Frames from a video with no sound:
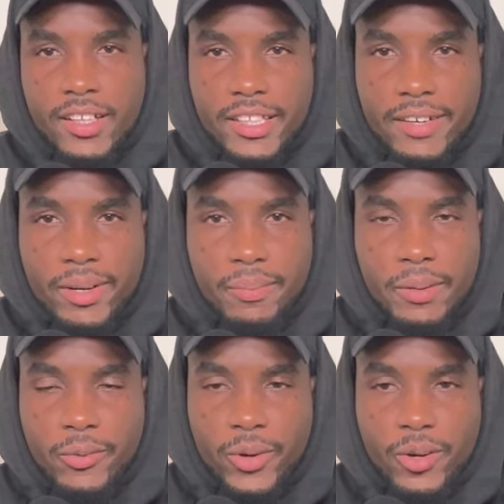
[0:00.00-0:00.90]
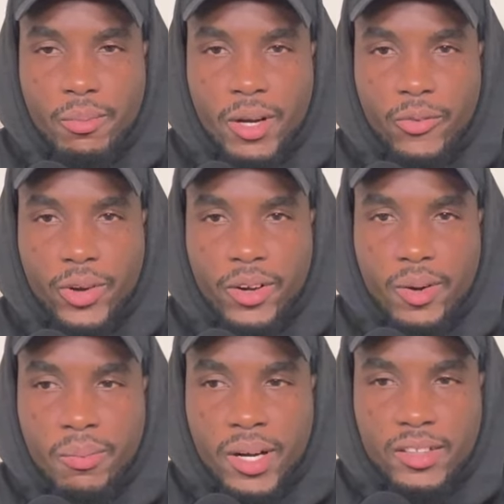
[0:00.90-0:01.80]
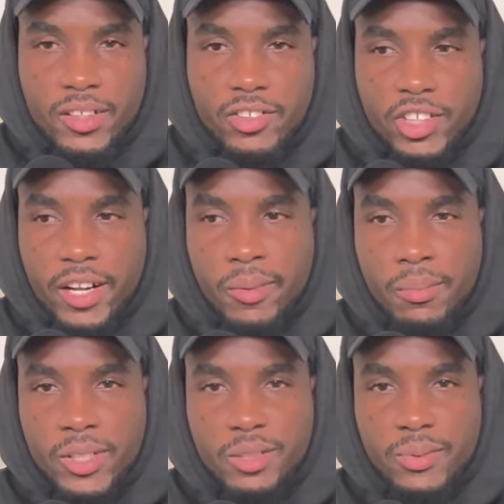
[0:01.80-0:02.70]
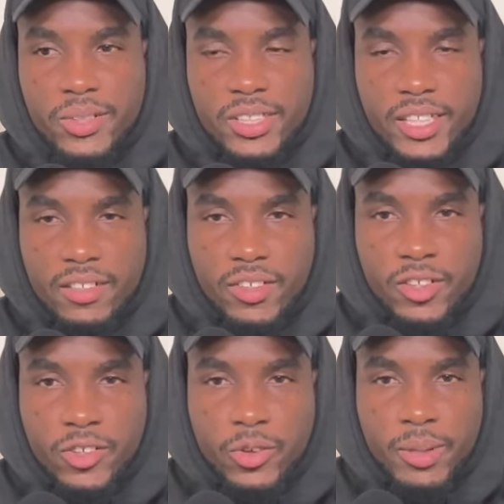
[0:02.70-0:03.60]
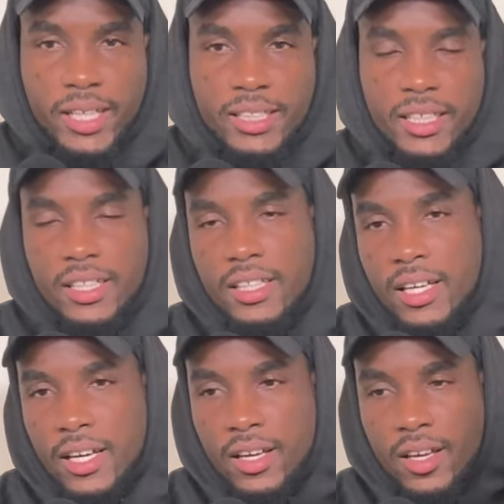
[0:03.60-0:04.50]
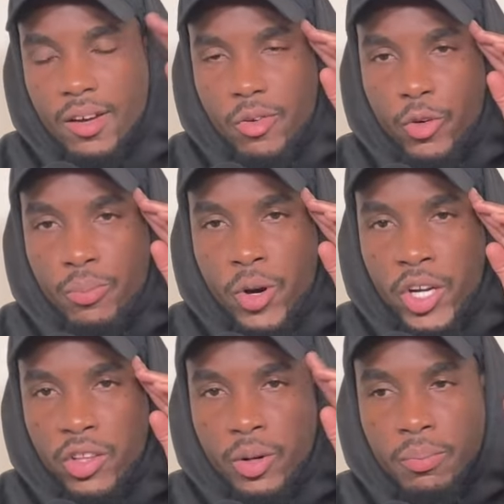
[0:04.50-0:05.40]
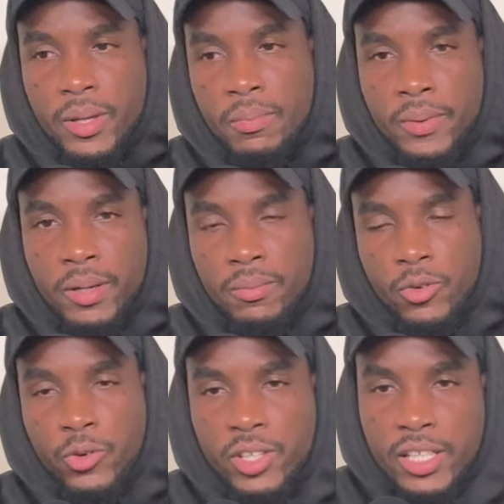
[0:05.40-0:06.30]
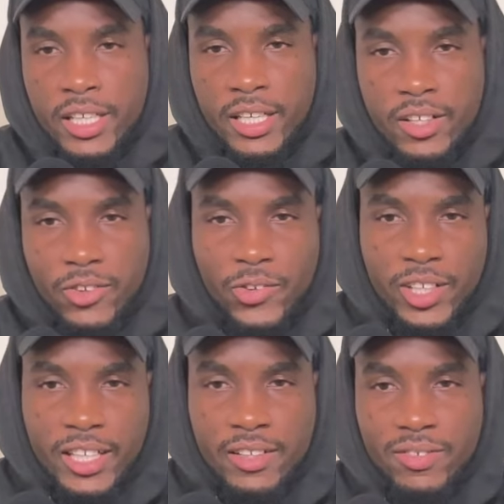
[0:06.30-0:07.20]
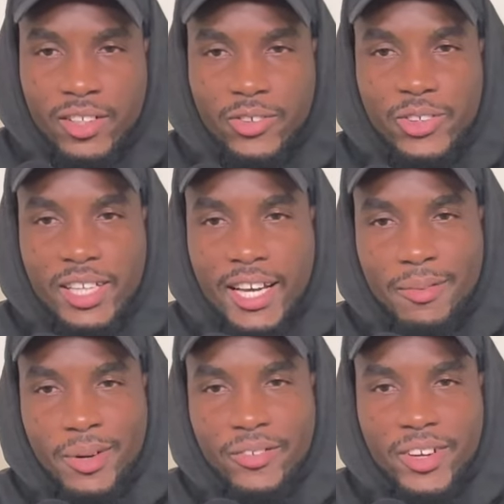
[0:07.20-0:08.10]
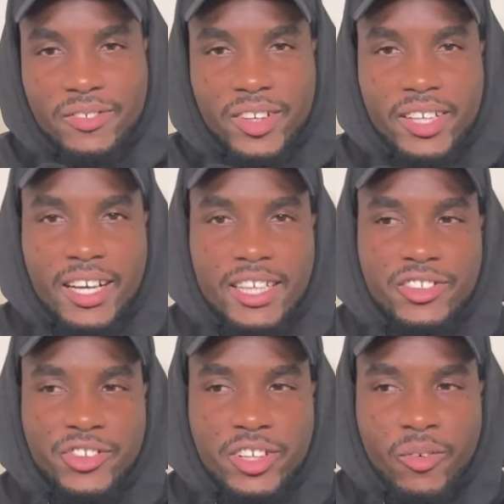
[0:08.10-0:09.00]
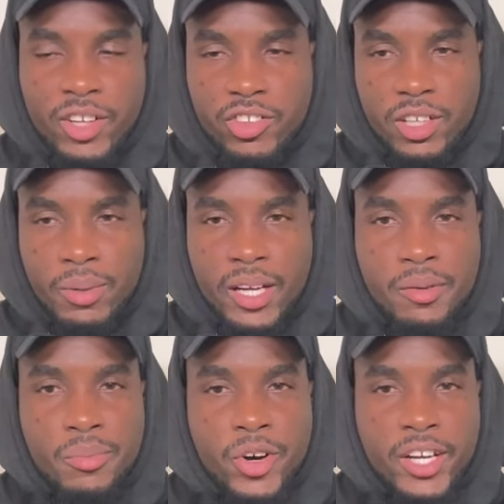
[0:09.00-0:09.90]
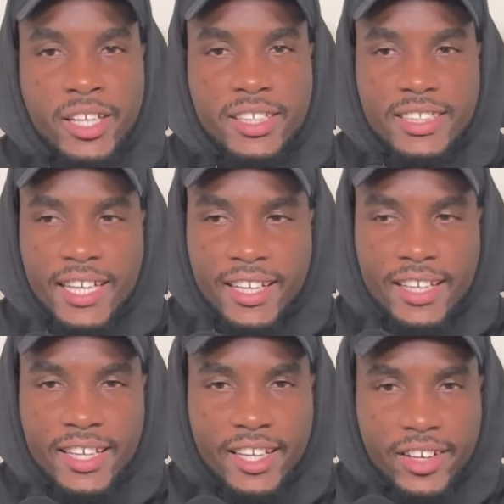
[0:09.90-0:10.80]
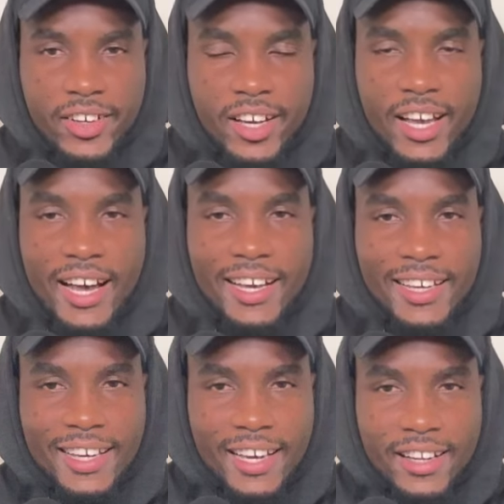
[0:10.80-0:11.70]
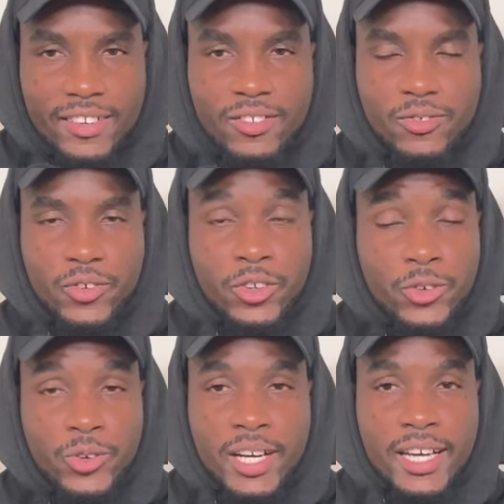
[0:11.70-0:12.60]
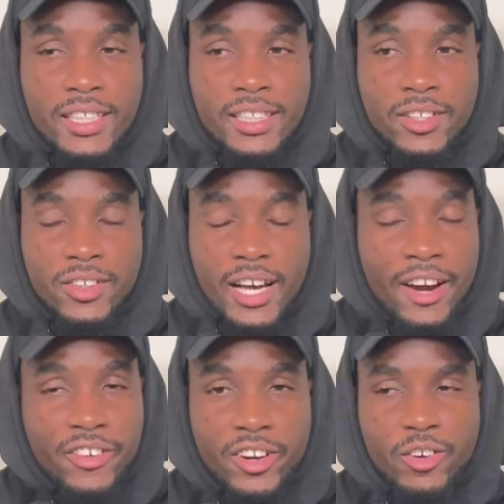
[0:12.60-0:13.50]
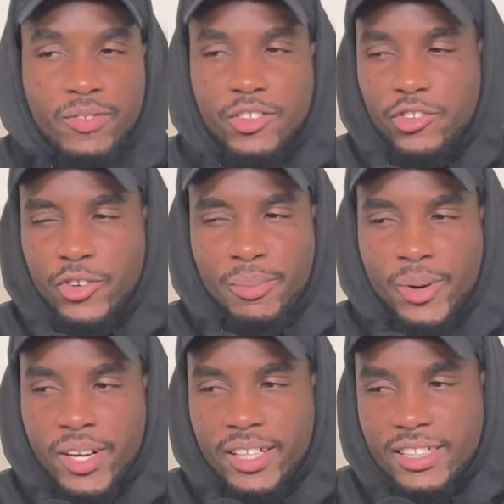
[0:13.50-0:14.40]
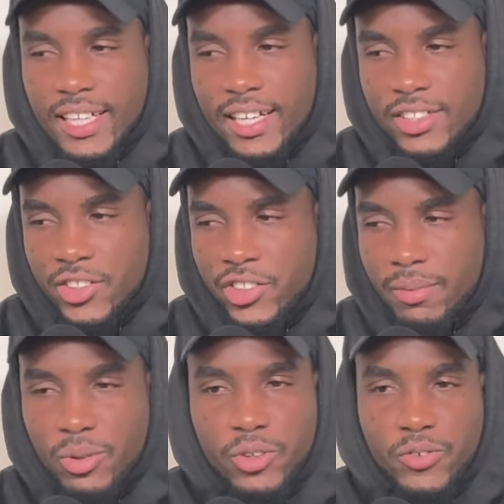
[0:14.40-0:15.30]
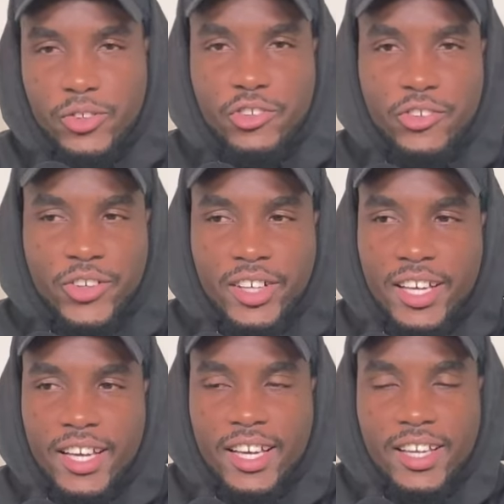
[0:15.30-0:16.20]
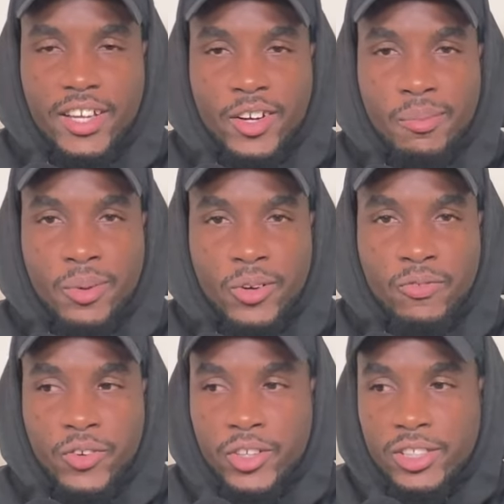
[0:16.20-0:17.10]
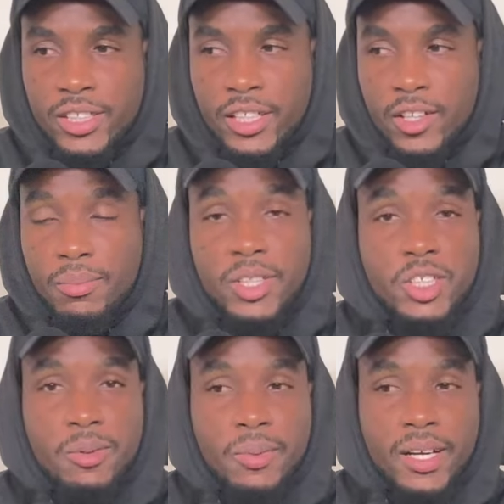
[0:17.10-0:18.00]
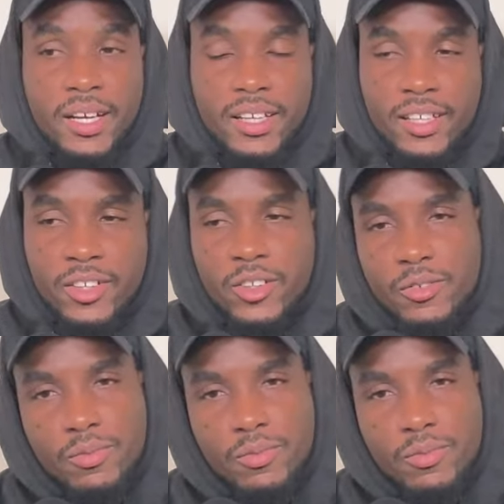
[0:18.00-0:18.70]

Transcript: yeah man people welcome back welcome back to the channel man bless up on yourself you don't know me i say yeah good morning to the people them good day good evening good night man whenever you guys really watching about the morning inside out here i can for you guys you know i really love the show the morning inside is such a beautiful show you know but first thing you know bless up my mother you know